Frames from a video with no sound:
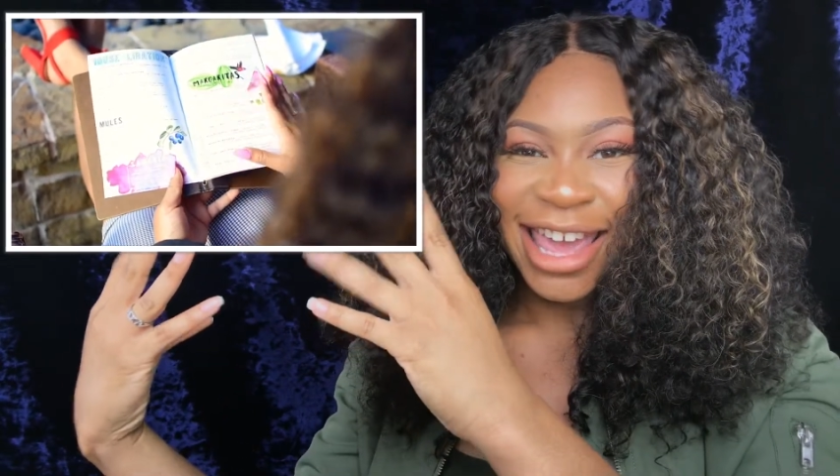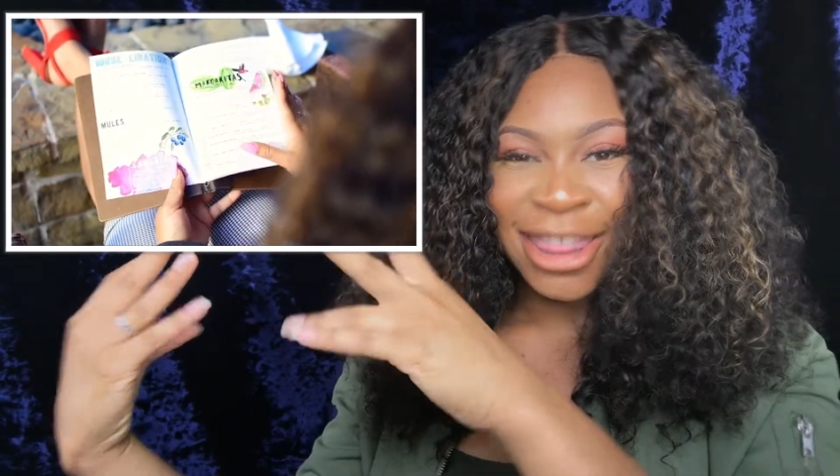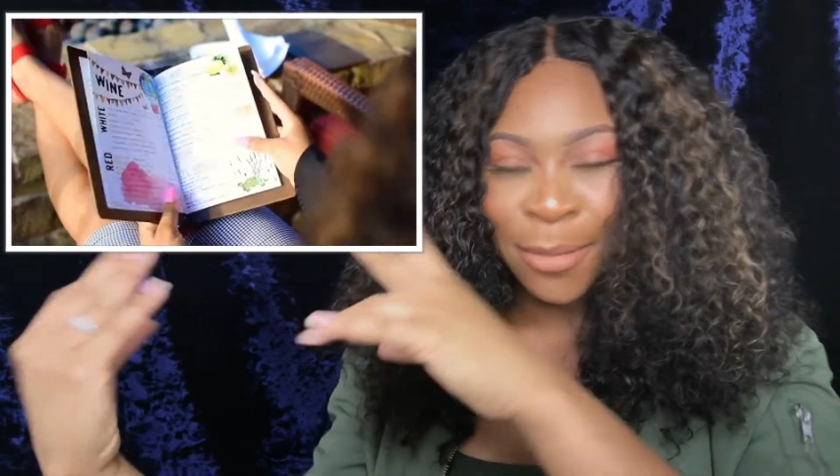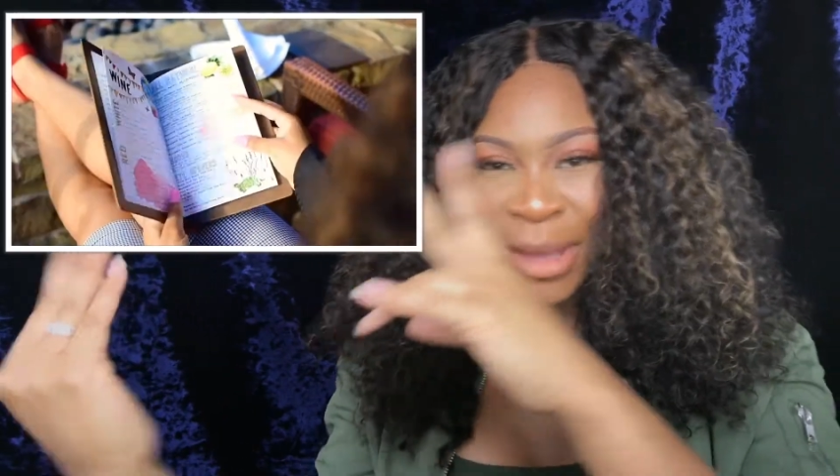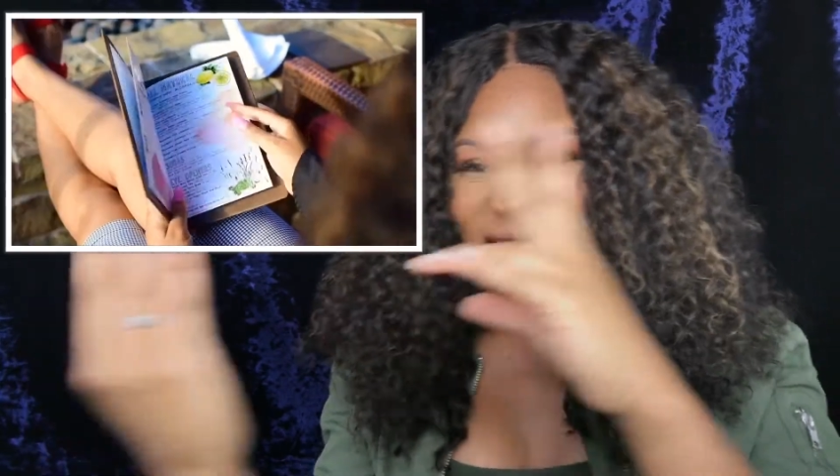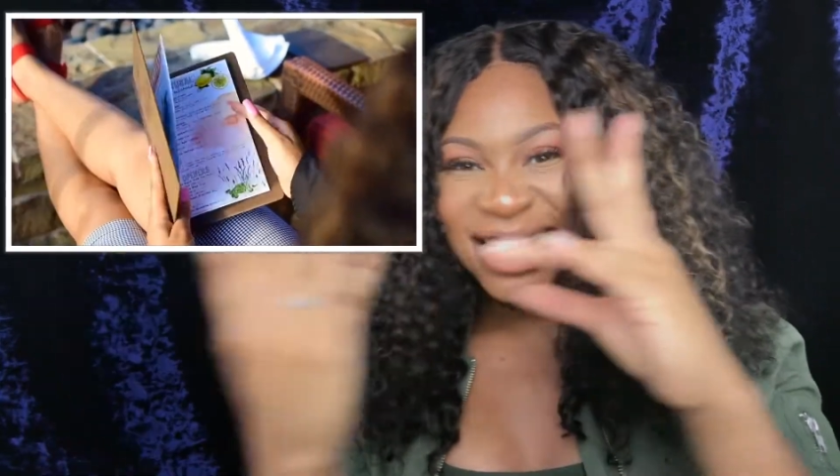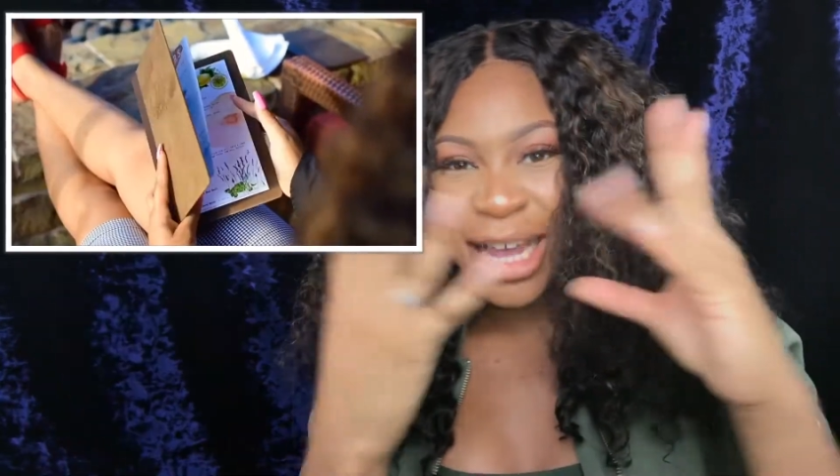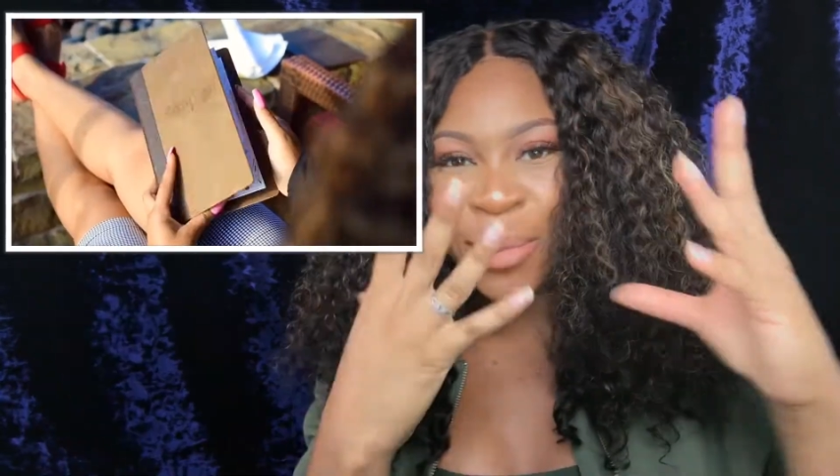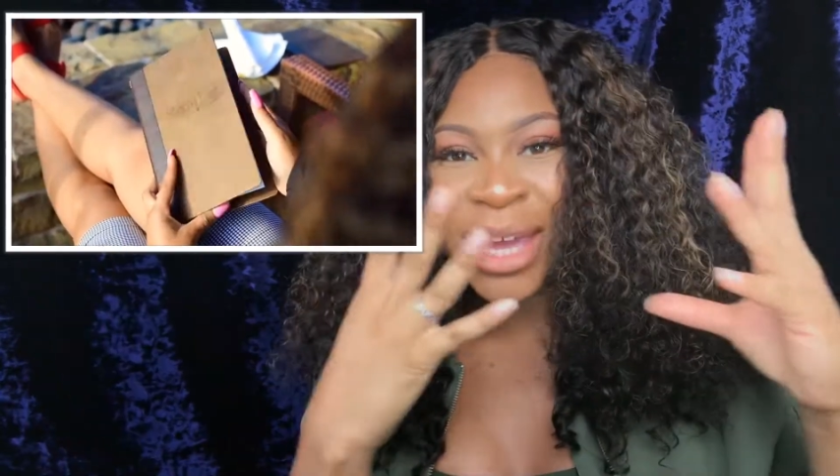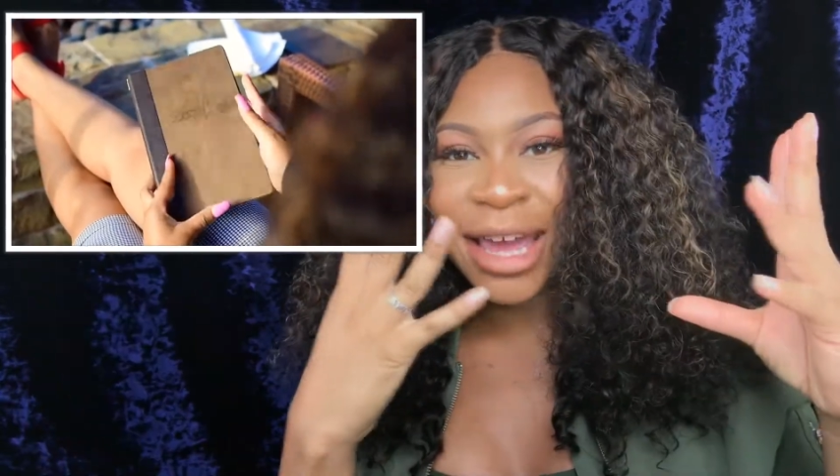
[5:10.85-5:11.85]
and then by the
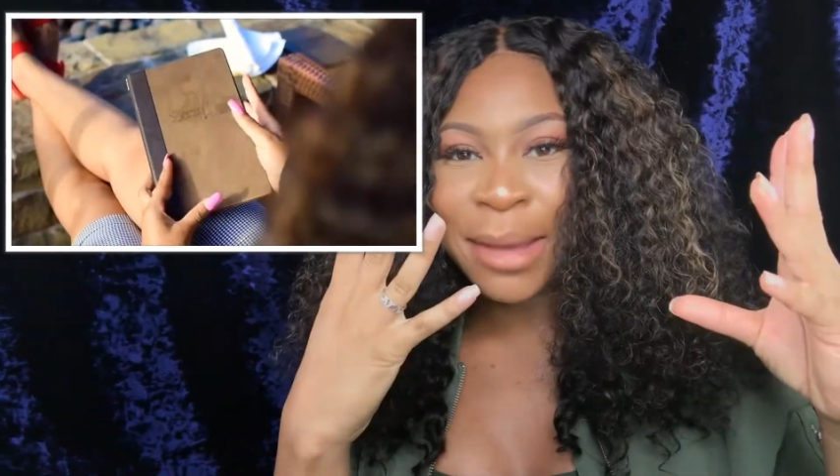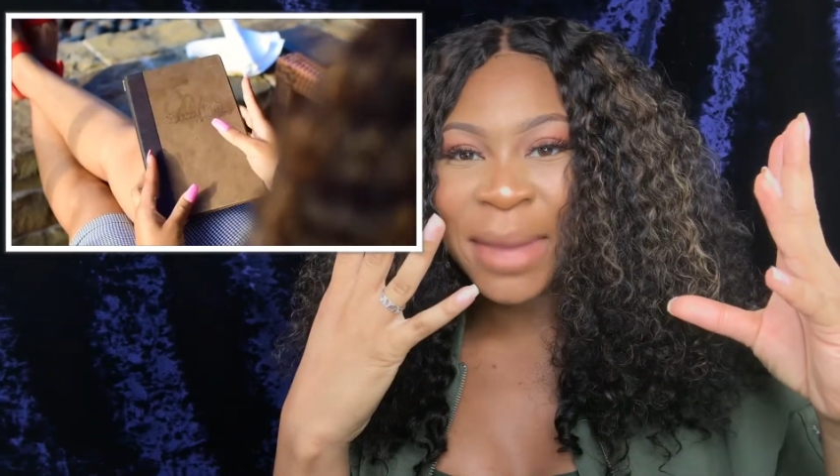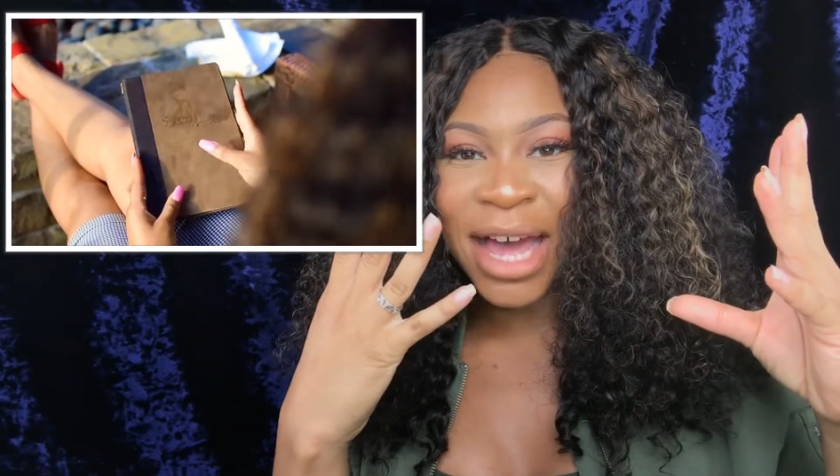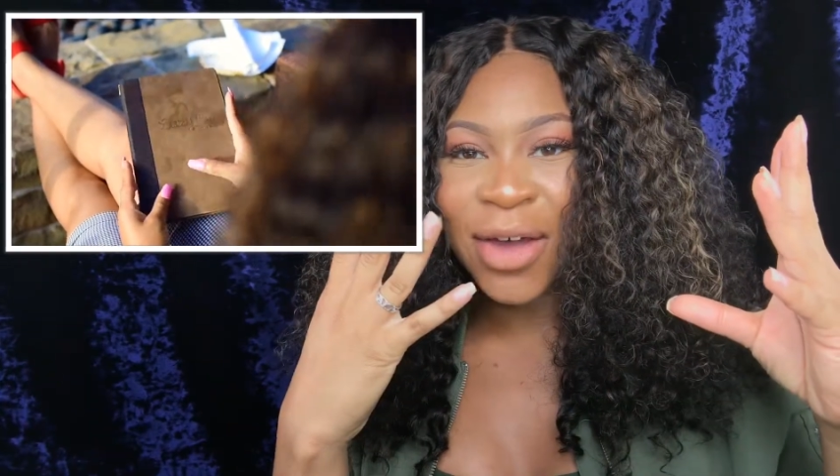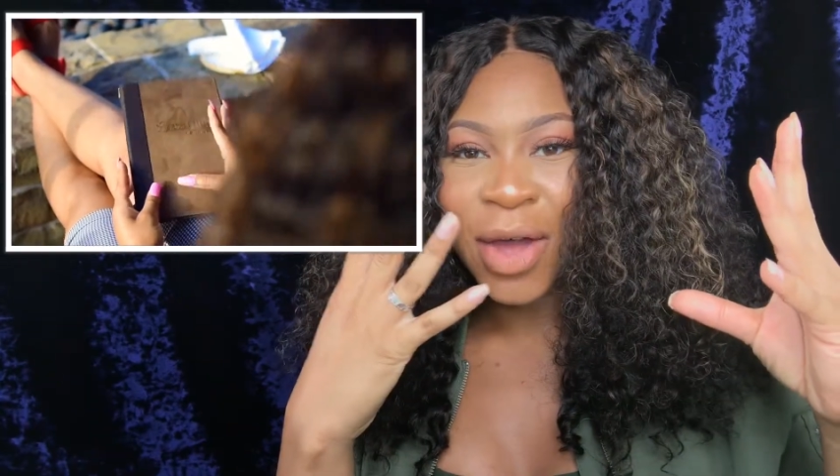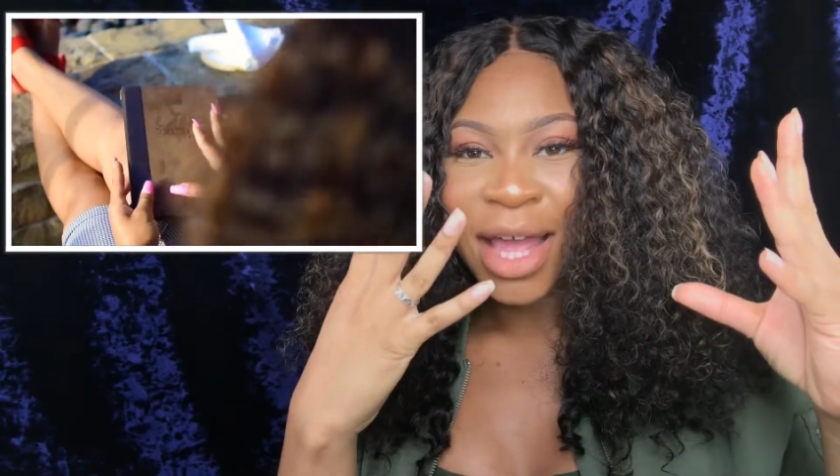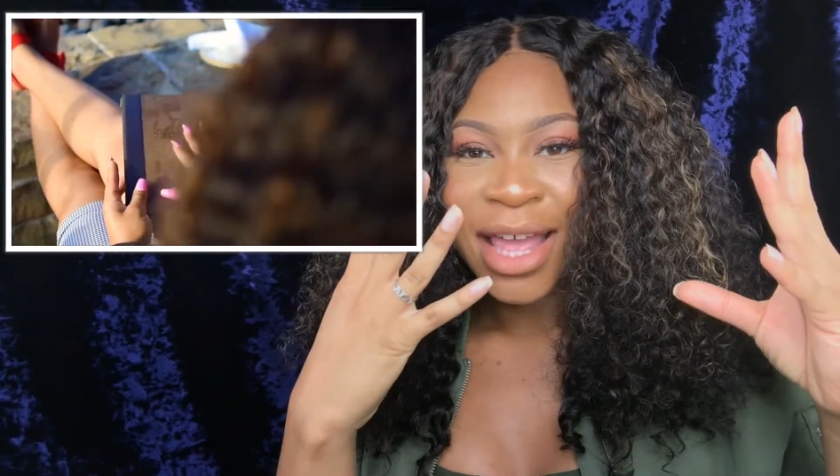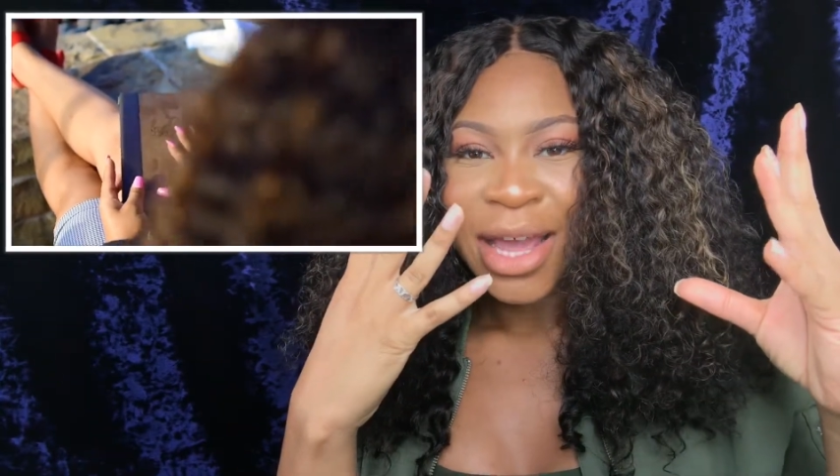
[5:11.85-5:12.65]
time we come out,